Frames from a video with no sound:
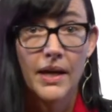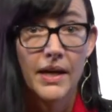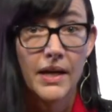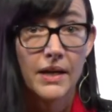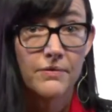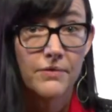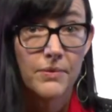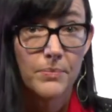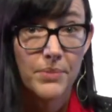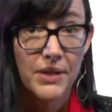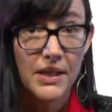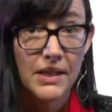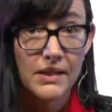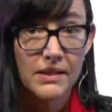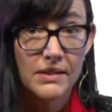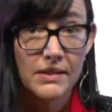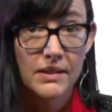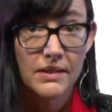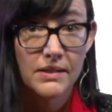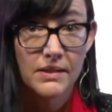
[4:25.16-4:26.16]
If a
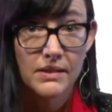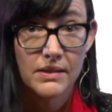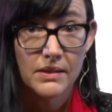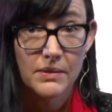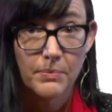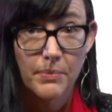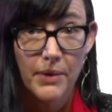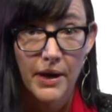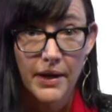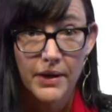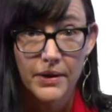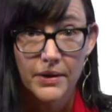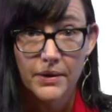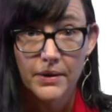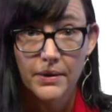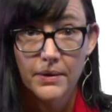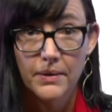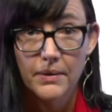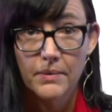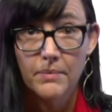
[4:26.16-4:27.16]
piece is inspired
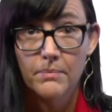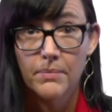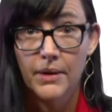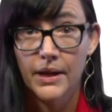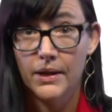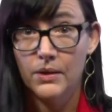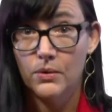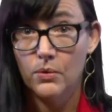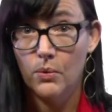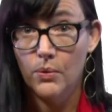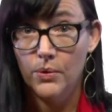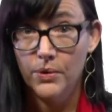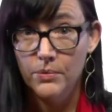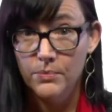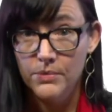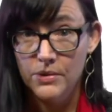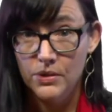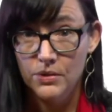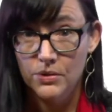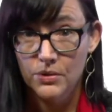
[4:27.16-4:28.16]
by an oral
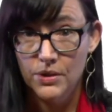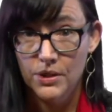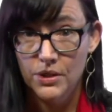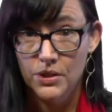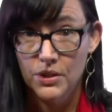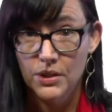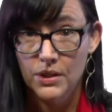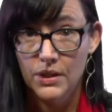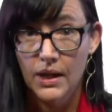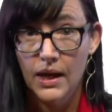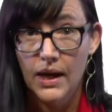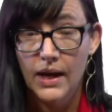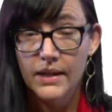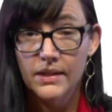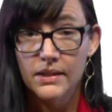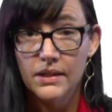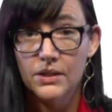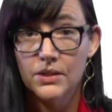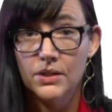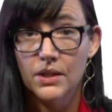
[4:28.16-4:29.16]
music tradition, I
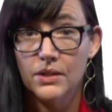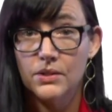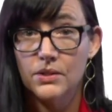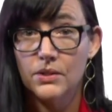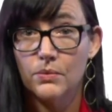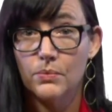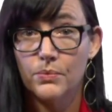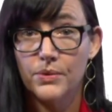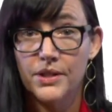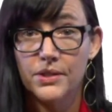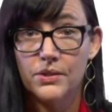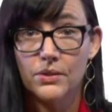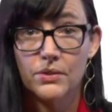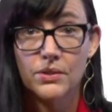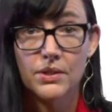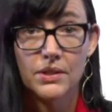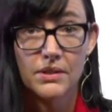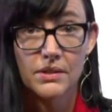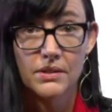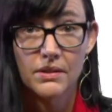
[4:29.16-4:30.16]
suggest you
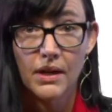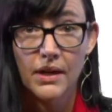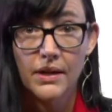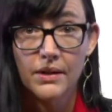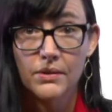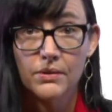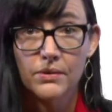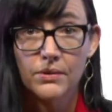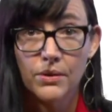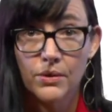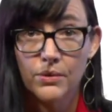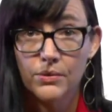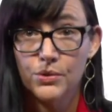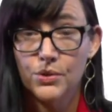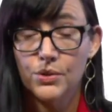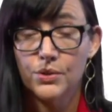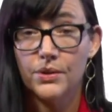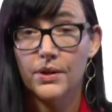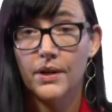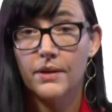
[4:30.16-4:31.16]
research its style,
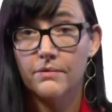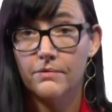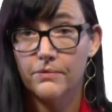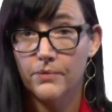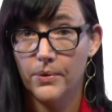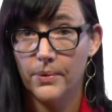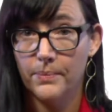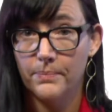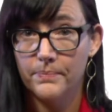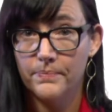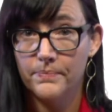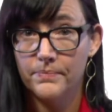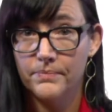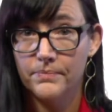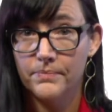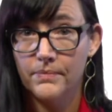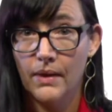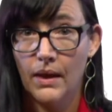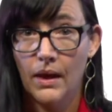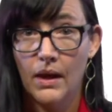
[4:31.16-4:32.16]
culture, and form.
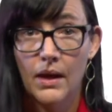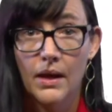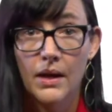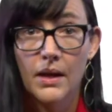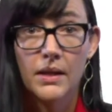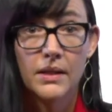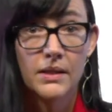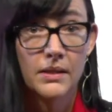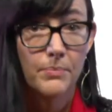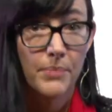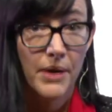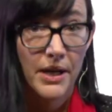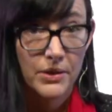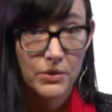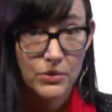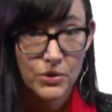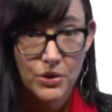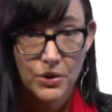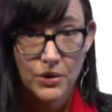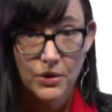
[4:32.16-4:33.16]
The
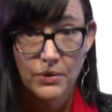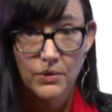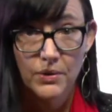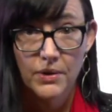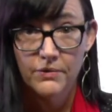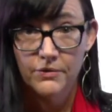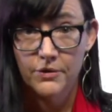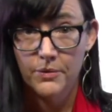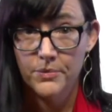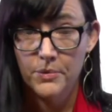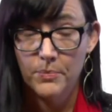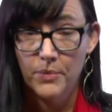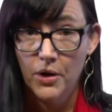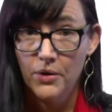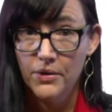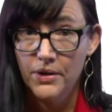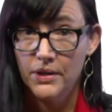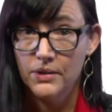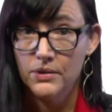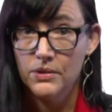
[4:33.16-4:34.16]
pajduszko from the
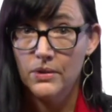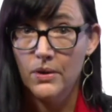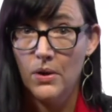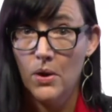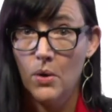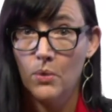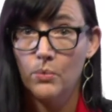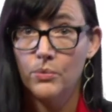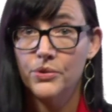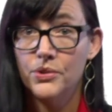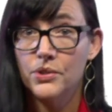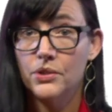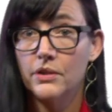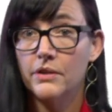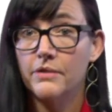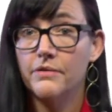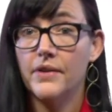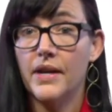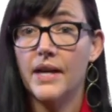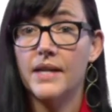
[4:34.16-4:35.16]
Balkans will
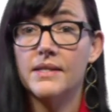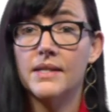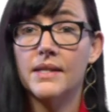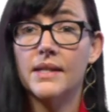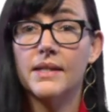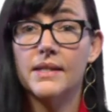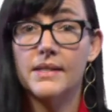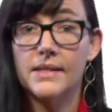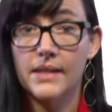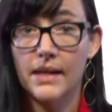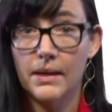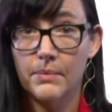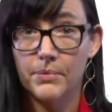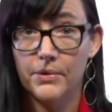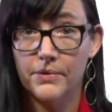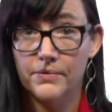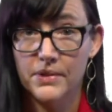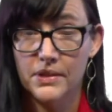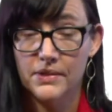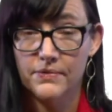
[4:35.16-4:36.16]
serve as an
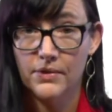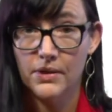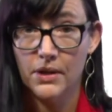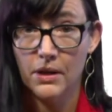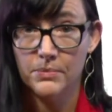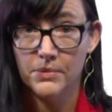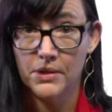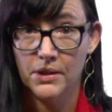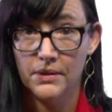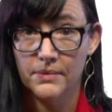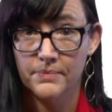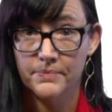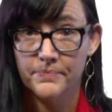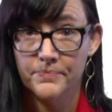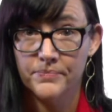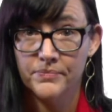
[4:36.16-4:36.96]
example of this phenomenon.